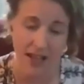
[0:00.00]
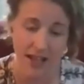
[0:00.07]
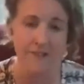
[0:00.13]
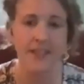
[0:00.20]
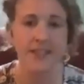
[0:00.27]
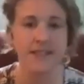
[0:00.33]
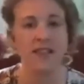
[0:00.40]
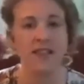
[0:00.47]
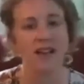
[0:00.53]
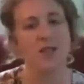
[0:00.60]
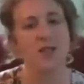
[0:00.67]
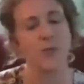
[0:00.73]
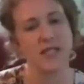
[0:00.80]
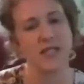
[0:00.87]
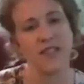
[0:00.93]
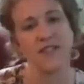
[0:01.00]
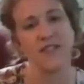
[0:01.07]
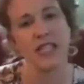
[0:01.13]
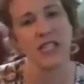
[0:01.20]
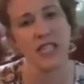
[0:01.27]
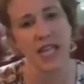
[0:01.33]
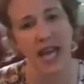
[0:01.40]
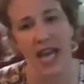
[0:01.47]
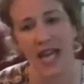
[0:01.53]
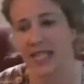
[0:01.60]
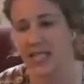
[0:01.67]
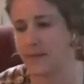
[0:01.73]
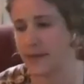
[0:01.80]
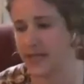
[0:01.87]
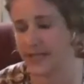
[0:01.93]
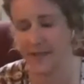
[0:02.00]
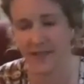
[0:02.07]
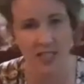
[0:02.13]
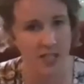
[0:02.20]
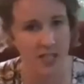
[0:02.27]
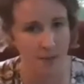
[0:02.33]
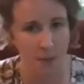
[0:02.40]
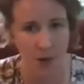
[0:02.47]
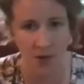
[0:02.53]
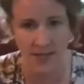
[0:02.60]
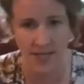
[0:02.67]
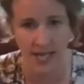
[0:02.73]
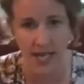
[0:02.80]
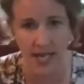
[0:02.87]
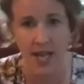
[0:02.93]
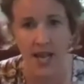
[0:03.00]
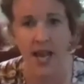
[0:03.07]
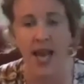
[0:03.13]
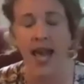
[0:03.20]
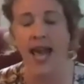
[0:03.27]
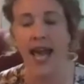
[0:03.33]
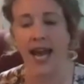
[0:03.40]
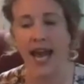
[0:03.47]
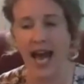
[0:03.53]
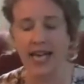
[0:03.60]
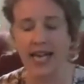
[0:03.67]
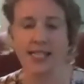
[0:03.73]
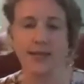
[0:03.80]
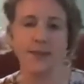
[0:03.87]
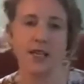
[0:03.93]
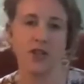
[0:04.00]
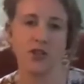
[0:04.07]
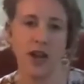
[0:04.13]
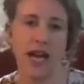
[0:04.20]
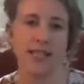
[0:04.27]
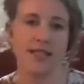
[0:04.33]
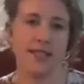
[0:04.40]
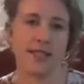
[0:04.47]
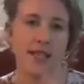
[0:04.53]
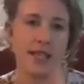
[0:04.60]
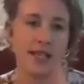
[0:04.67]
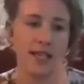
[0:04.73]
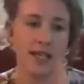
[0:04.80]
If it's not specific to the case, specific to the person, it has to be addressed